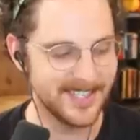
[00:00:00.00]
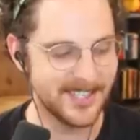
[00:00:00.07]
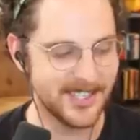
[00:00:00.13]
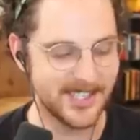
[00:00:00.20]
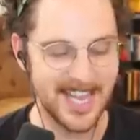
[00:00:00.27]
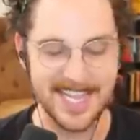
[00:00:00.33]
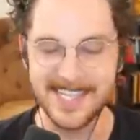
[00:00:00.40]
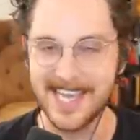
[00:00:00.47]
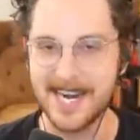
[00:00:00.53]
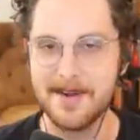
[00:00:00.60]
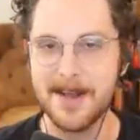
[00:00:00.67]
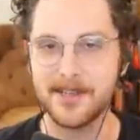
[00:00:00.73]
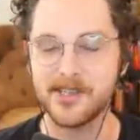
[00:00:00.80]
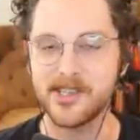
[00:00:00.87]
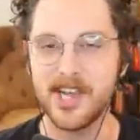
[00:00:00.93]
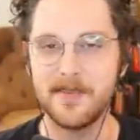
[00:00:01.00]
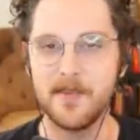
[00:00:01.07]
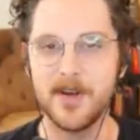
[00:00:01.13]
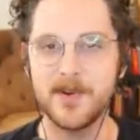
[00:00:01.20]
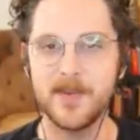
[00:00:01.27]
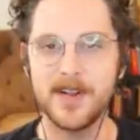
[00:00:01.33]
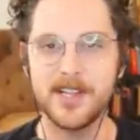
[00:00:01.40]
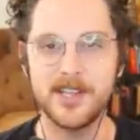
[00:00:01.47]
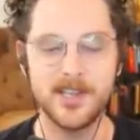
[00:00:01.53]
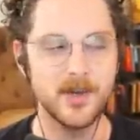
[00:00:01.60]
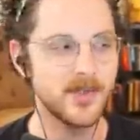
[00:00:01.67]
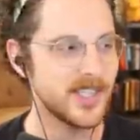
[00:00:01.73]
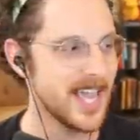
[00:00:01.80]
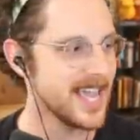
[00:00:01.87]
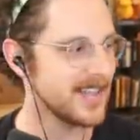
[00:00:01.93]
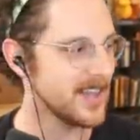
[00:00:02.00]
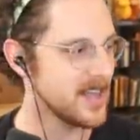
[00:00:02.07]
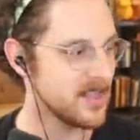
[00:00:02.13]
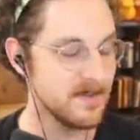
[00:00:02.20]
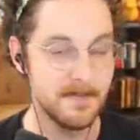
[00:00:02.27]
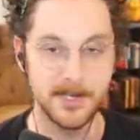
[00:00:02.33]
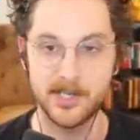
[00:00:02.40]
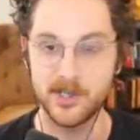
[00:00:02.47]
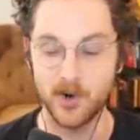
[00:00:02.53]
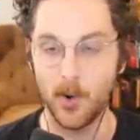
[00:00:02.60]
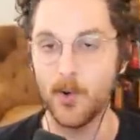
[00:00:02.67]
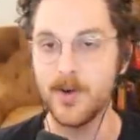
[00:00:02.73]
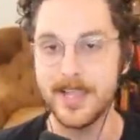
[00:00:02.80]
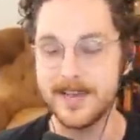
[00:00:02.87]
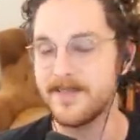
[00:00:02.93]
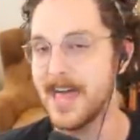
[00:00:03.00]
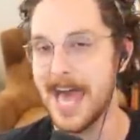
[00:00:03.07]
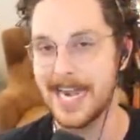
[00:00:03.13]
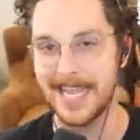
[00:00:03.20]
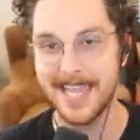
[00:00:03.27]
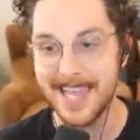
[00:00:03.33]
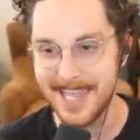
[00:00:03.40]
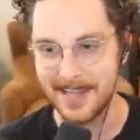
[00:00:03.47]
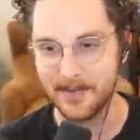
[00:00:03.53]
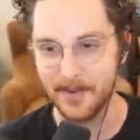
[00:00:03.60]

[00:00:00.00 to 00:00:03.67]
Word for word: say that about someone when you take like the majority of that heat,